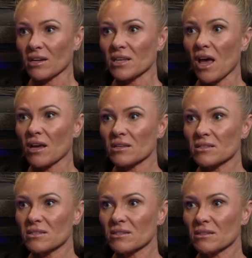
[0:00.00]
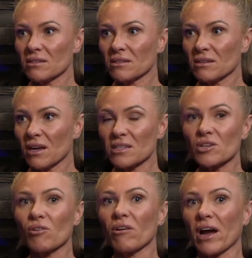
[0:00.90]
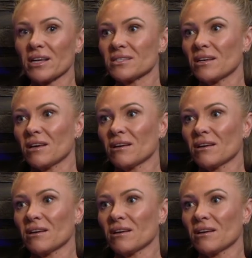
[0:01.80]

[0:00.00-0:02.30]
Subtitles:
attacks. It's crazy.